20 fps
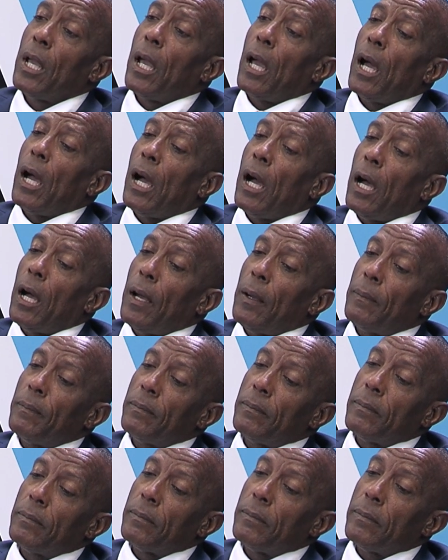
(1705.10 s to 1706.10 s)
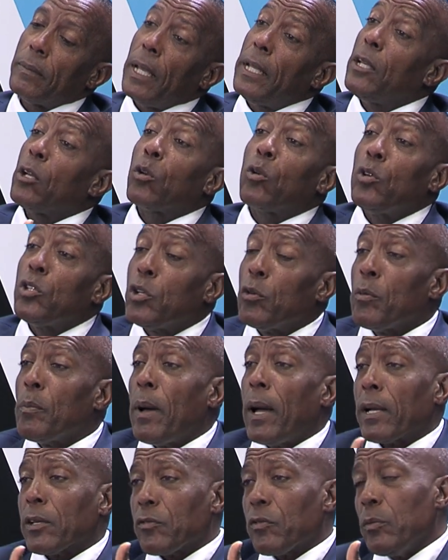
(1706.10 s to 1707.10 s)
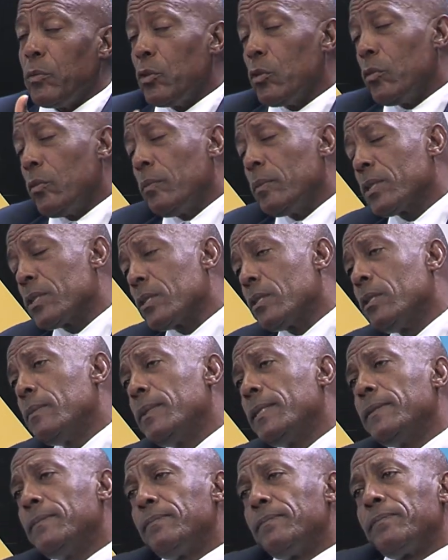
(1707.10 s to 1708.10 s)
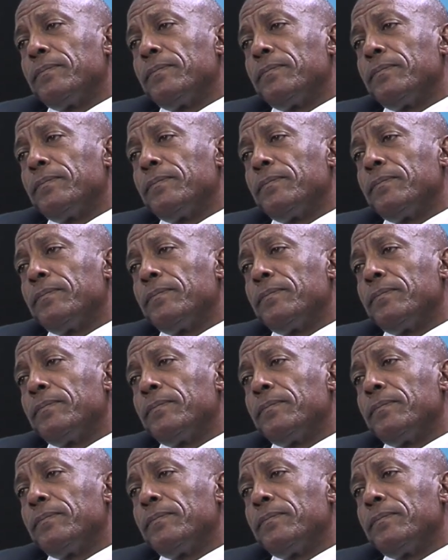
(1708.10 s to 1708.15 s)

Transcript: Yes. Um, any closing remarks from you, Mr. Herman?